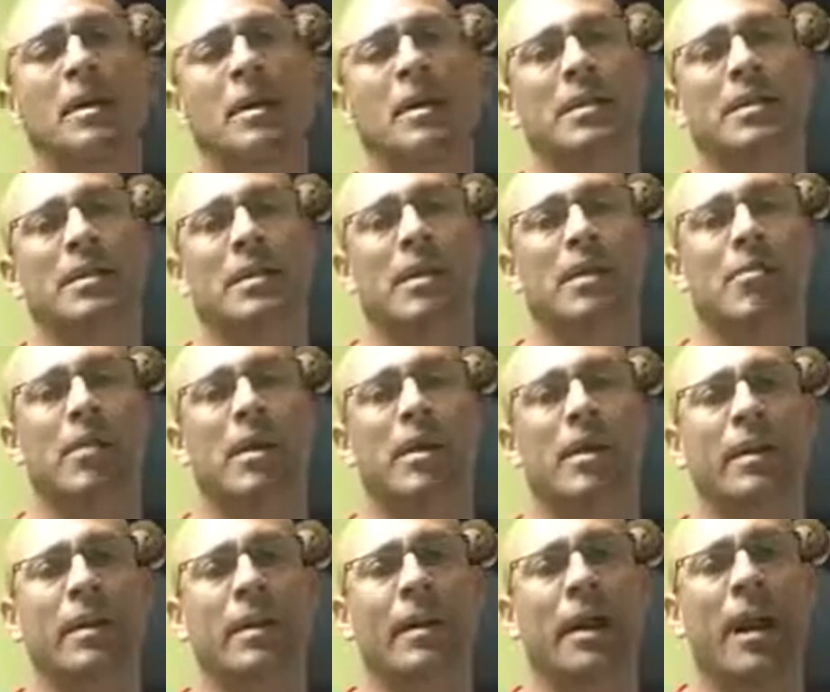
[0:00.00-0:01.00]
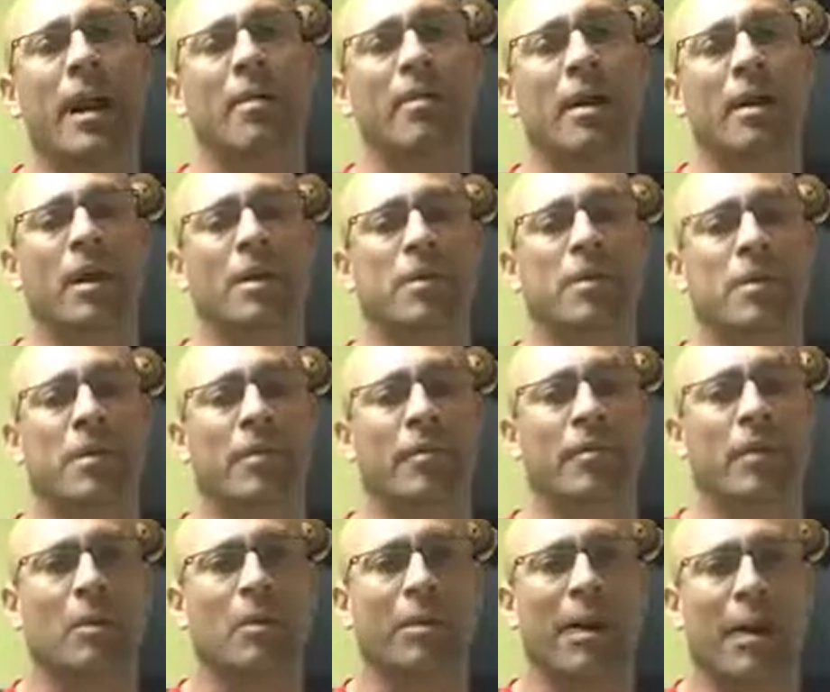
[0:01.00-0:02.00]
And it's typically a combination
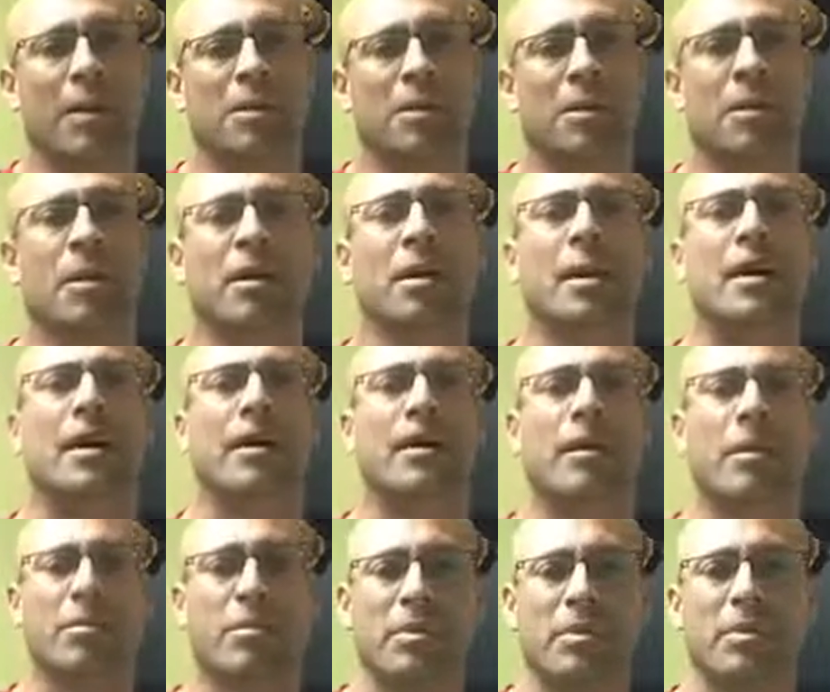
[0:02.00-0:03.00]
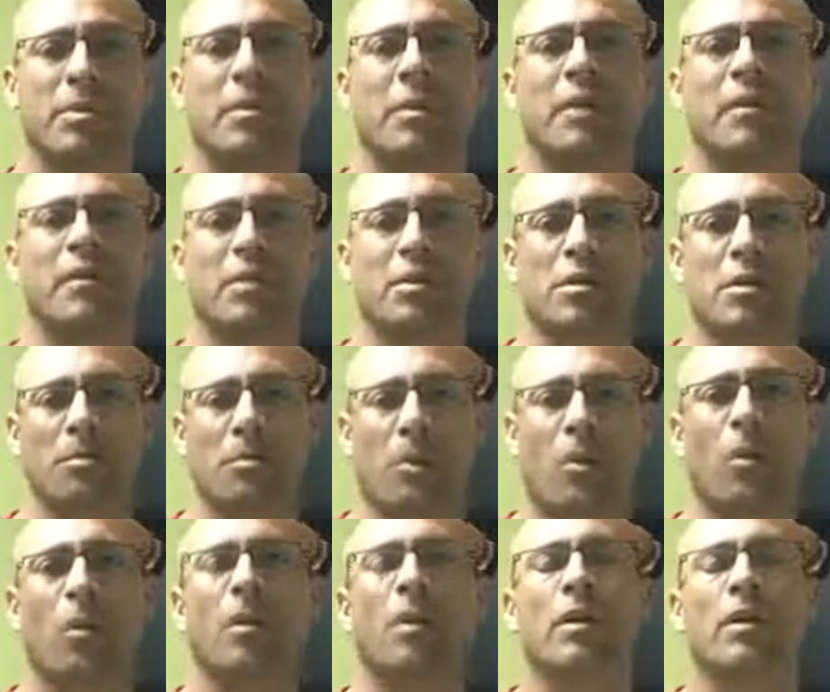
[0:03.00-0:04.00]
of their posture, their positioning, the
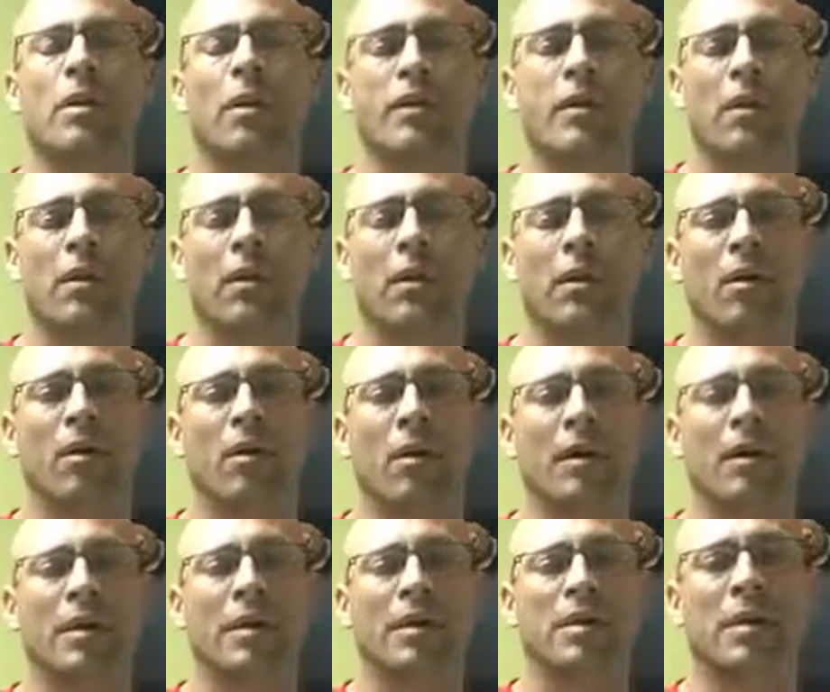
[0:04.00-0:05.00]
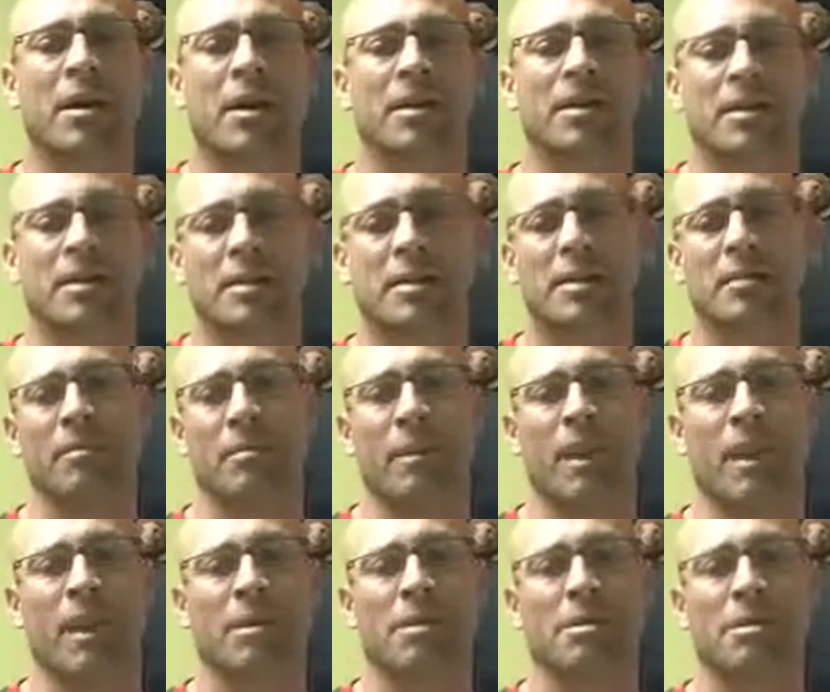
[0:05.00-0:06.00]
support that they're on causing some of
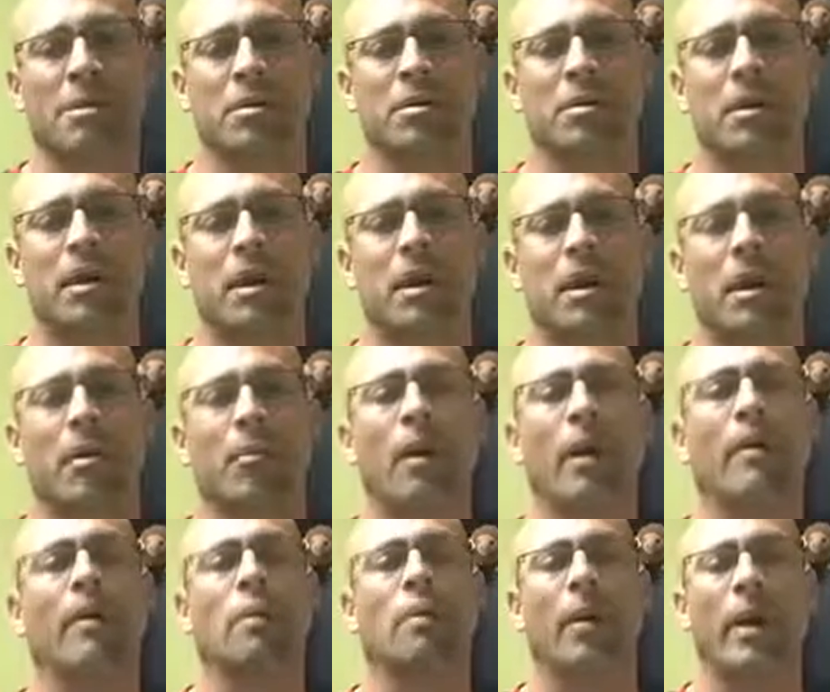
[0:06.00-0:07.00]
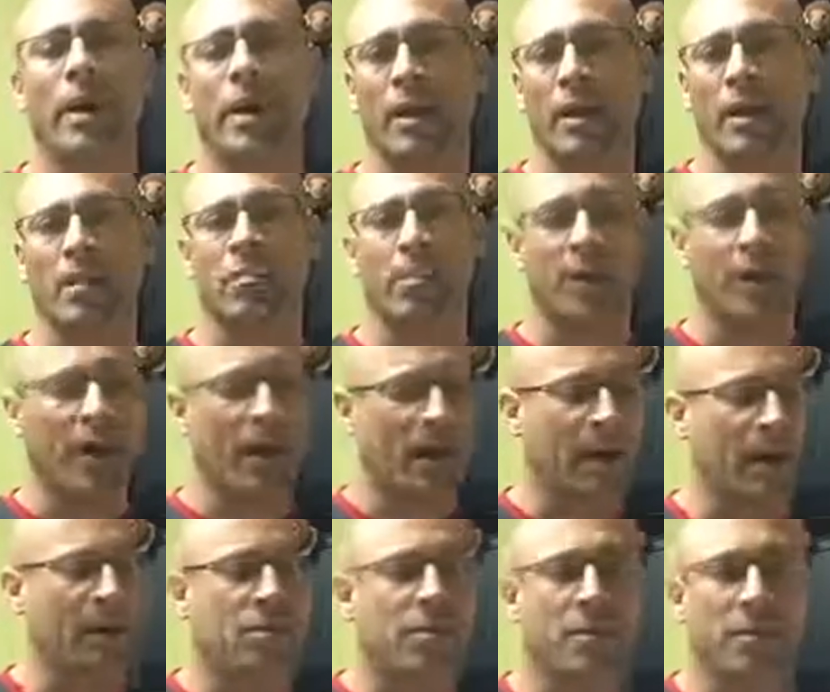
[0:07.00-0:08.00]
that issue, and why they're waking up with
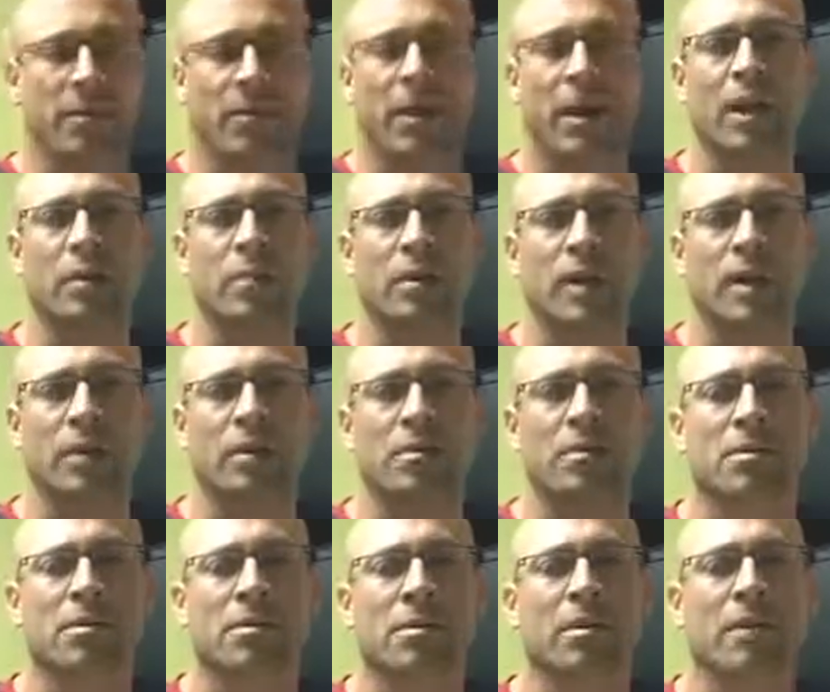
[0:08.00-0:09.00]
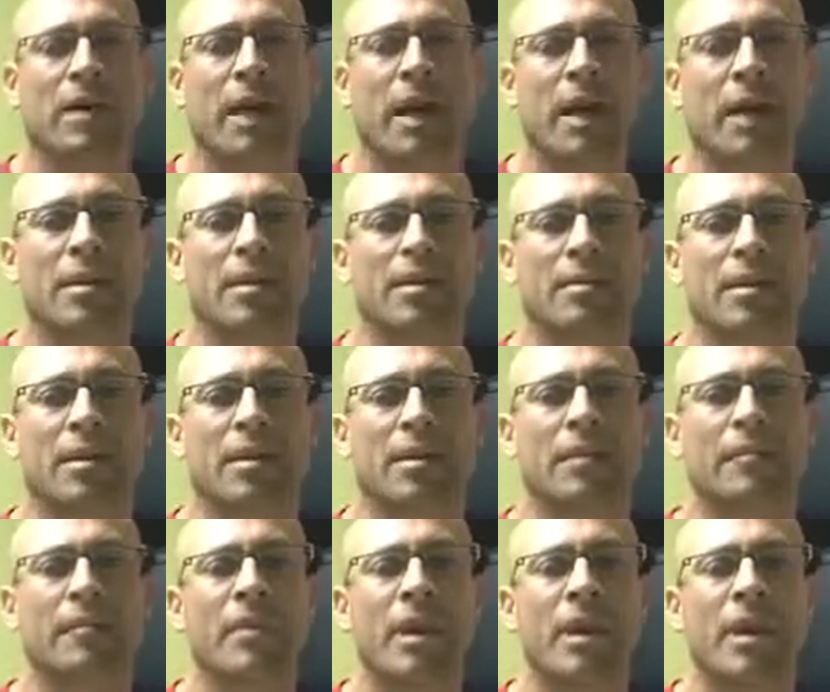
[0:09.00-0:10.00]
headaches or developing those through the day.
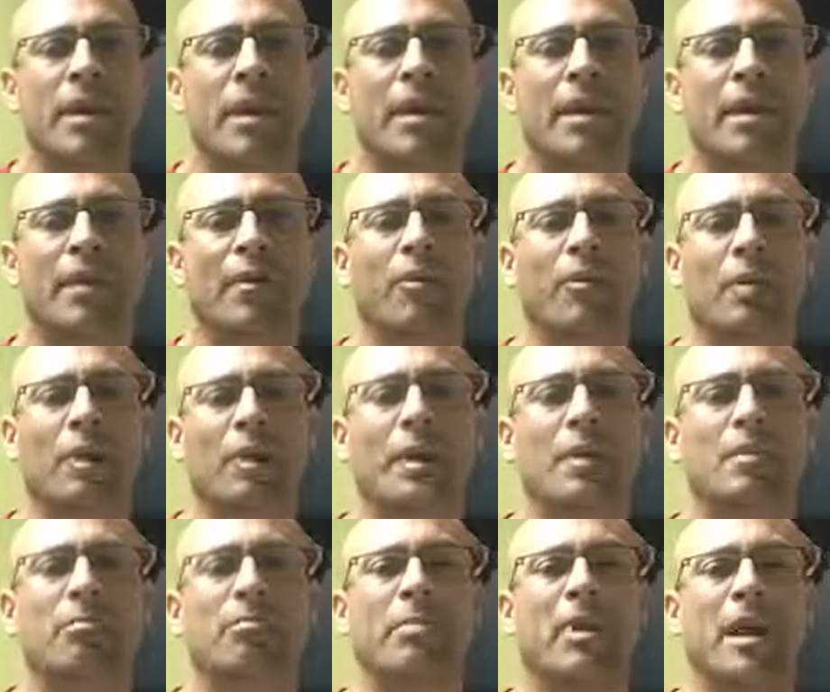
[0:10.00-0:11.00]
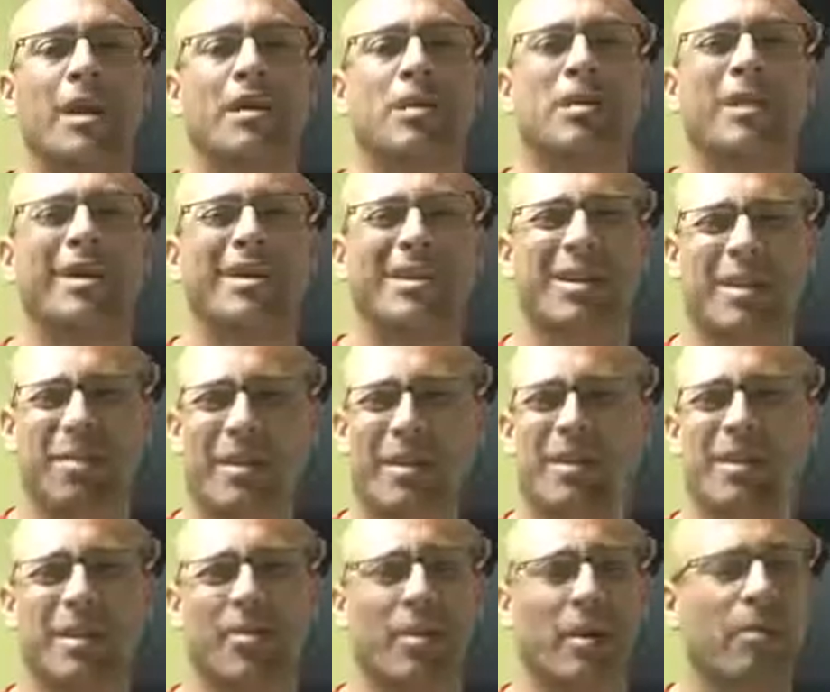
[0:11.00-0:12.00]
So, really the best way, stomach
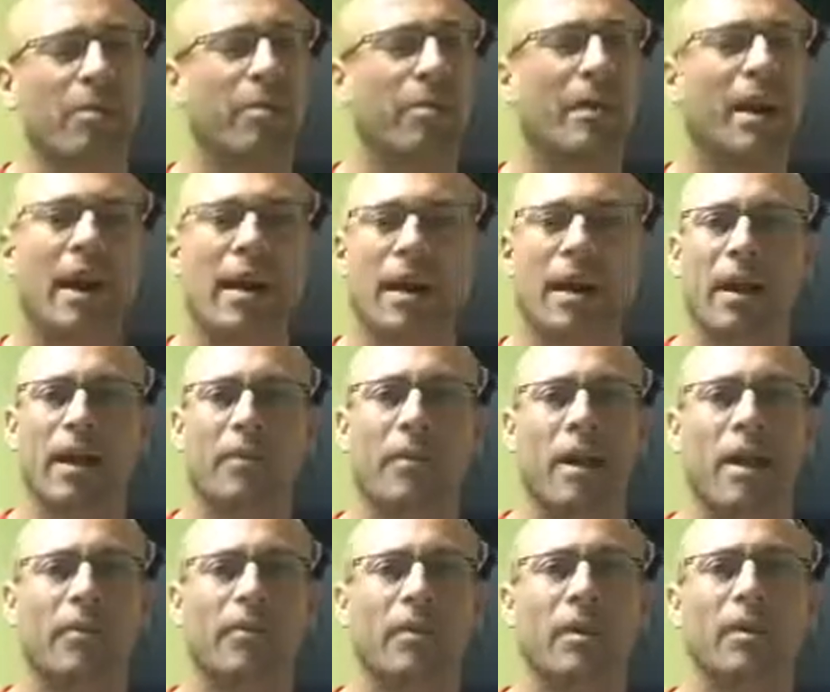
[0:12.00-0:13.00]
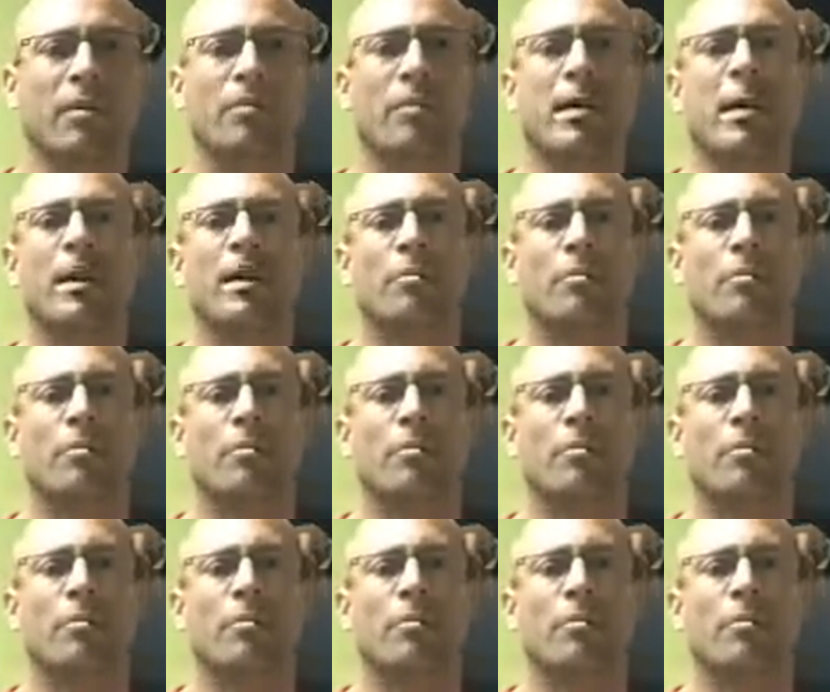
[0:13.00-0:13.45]
sleeping, we've got to get away from.